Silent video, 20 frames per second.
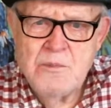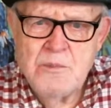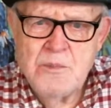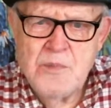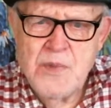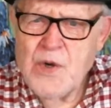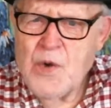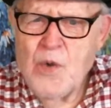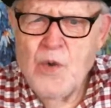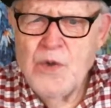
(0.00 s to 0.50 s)

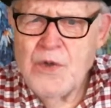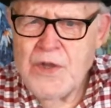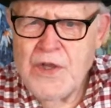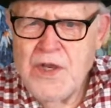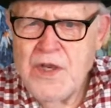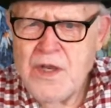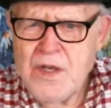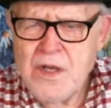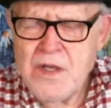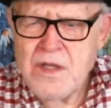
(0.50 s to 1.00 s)
but
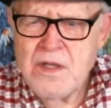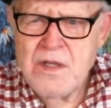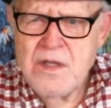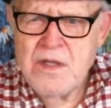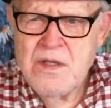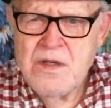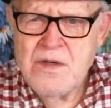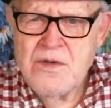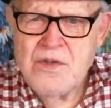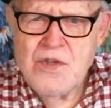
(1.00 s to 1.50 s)
only
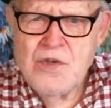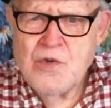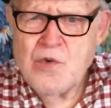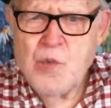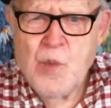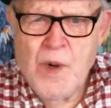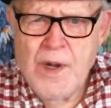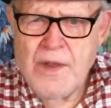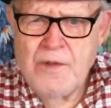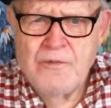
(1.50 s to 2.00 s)
to
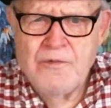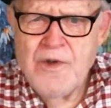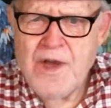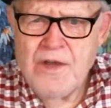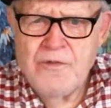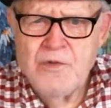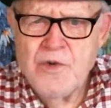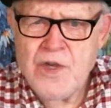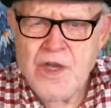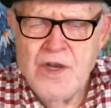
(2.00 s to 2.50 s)

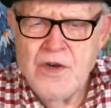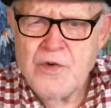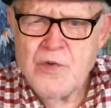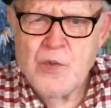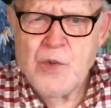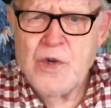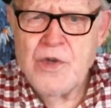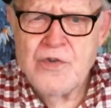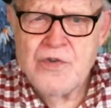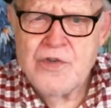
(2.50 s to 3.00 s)
25
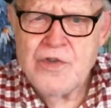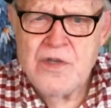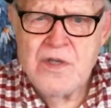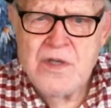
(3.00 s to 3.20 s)
countries.